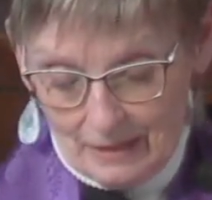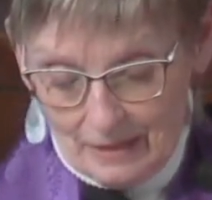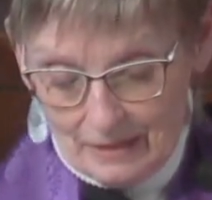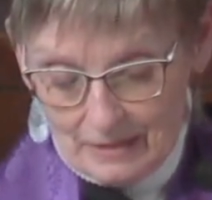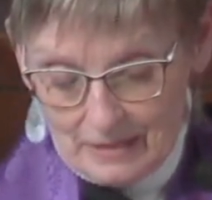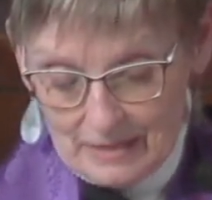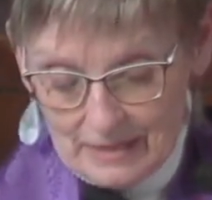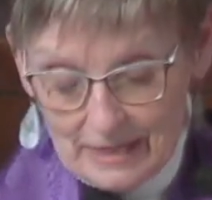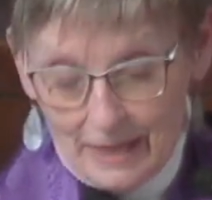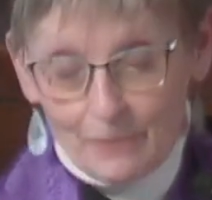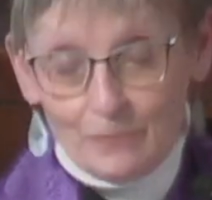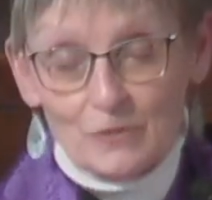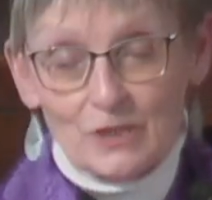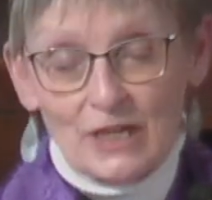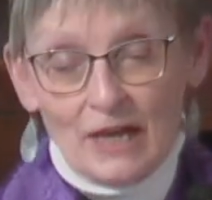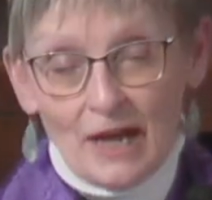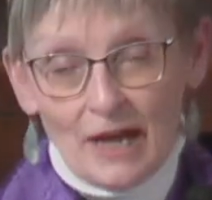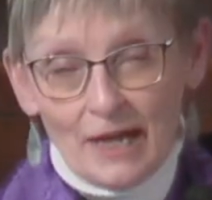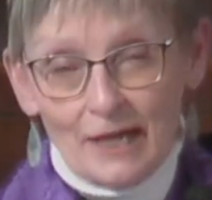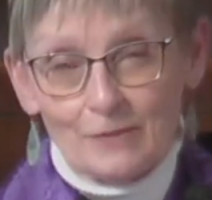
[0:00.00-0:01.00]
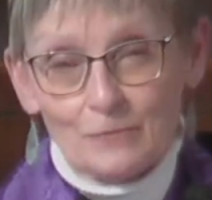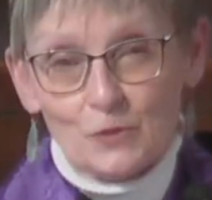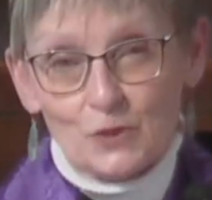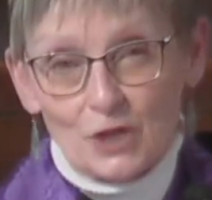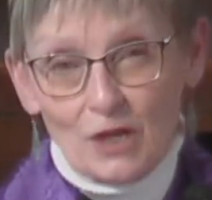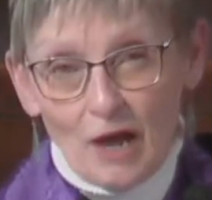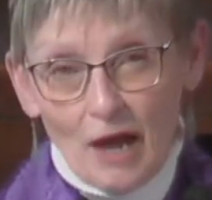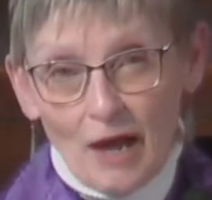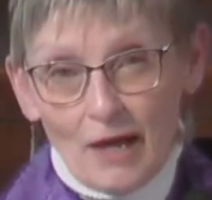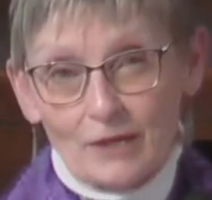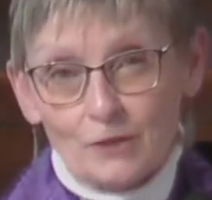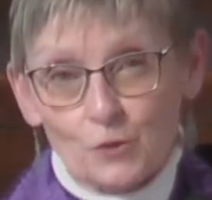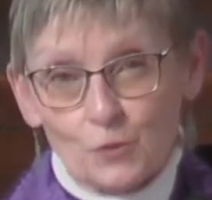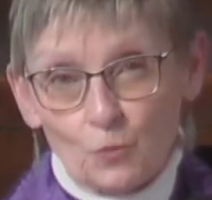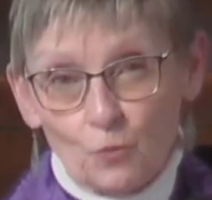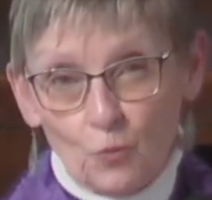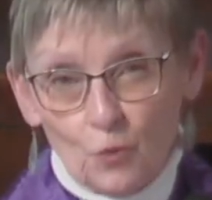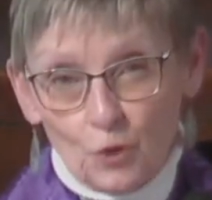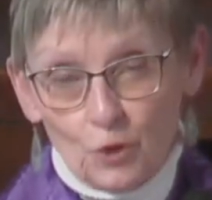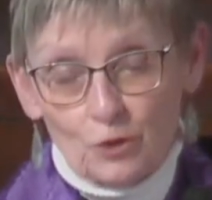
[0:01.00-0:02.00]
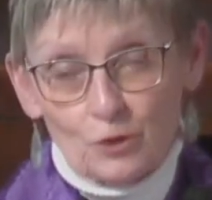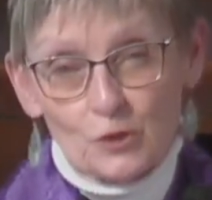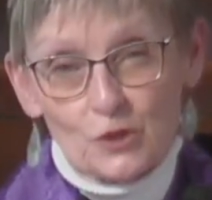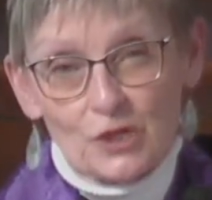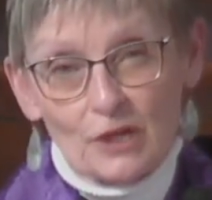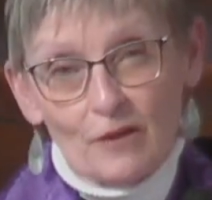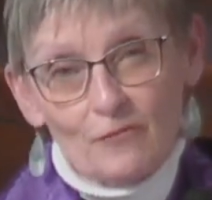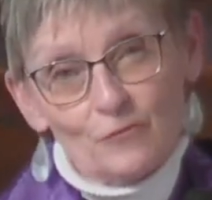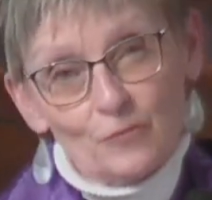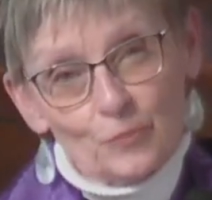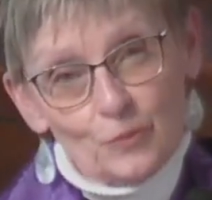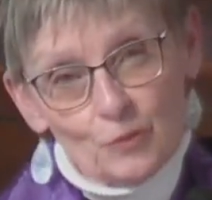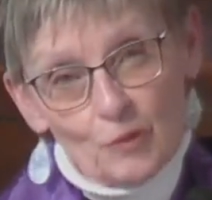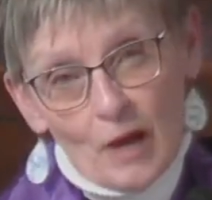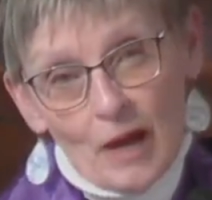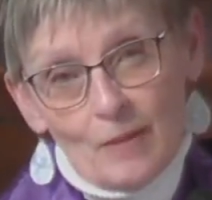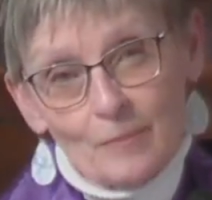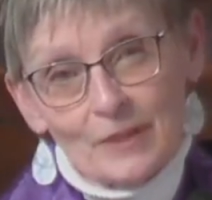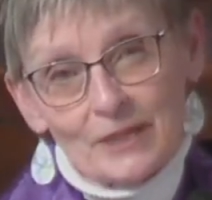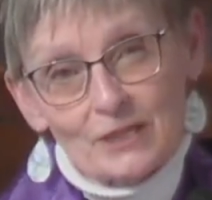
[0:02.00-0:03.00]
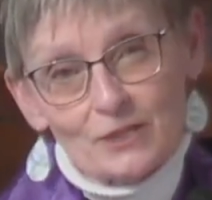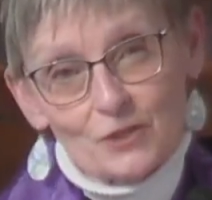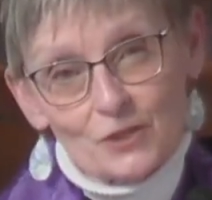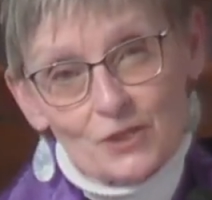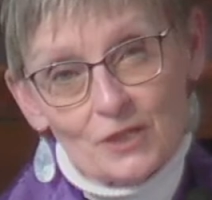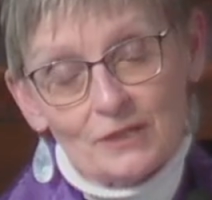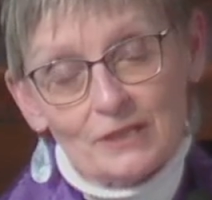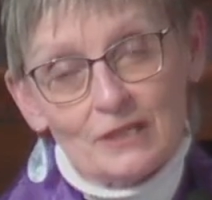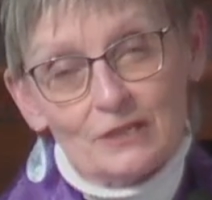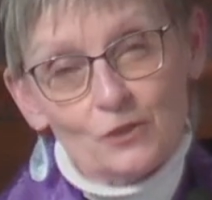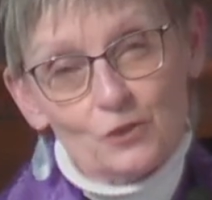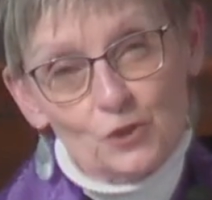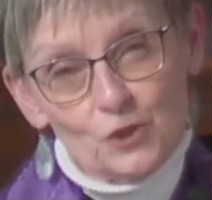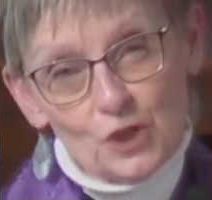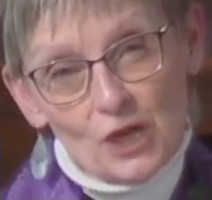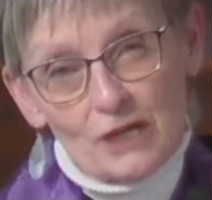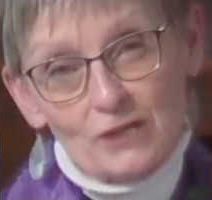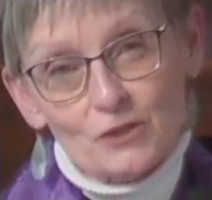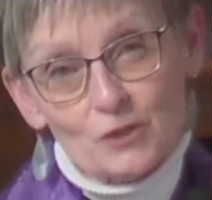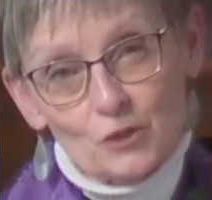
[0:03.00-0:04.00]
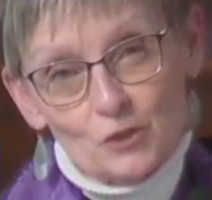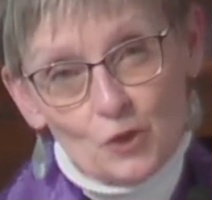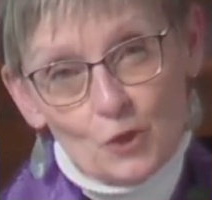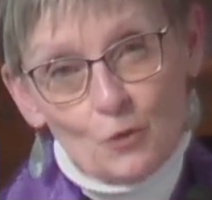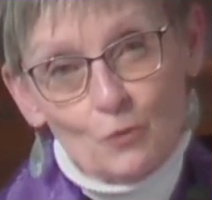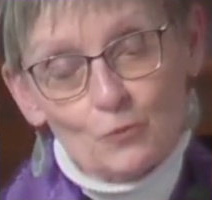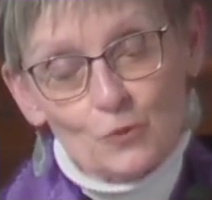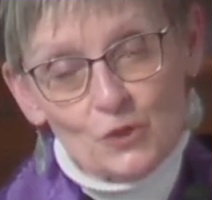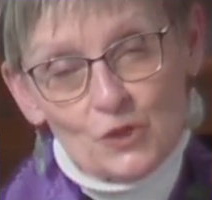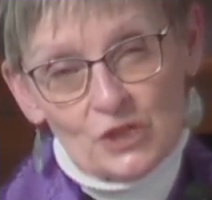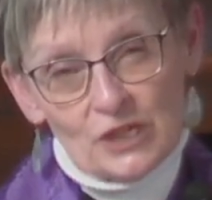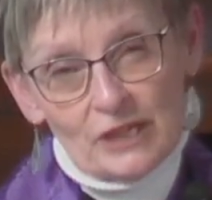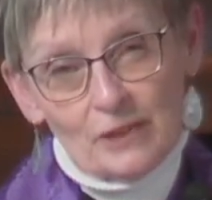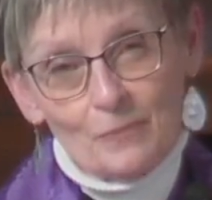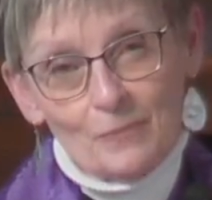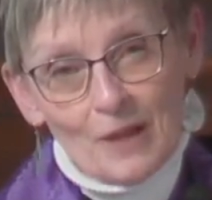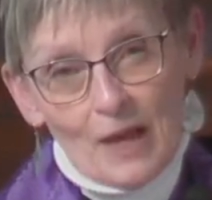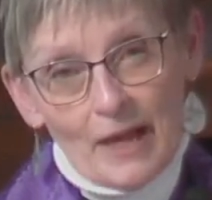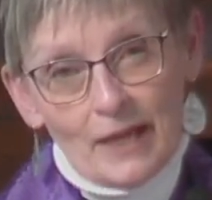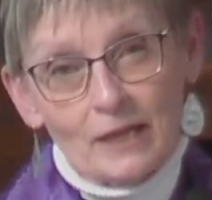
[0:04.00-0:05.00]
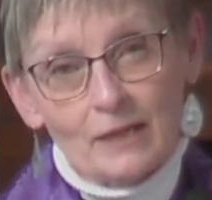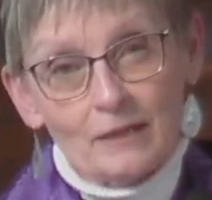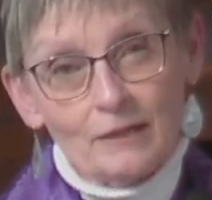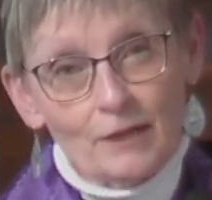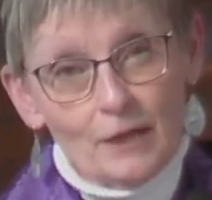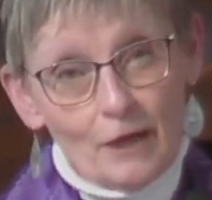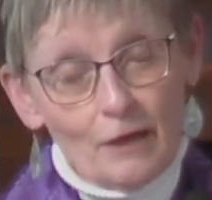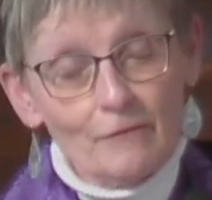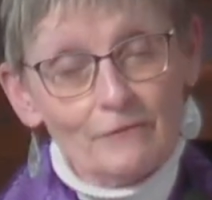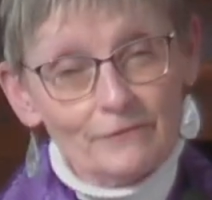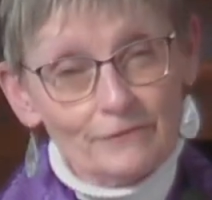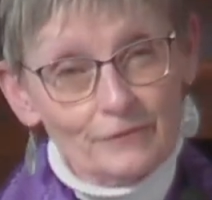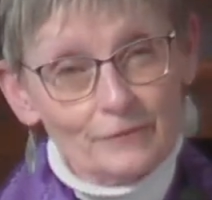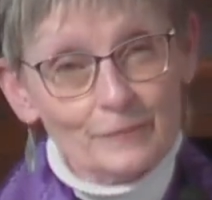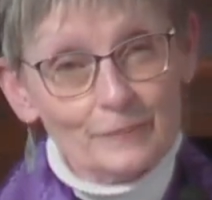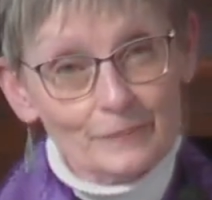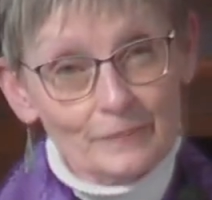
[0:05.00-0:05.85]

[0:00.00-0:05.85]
sometimes God's words of promise just don't seem like enough.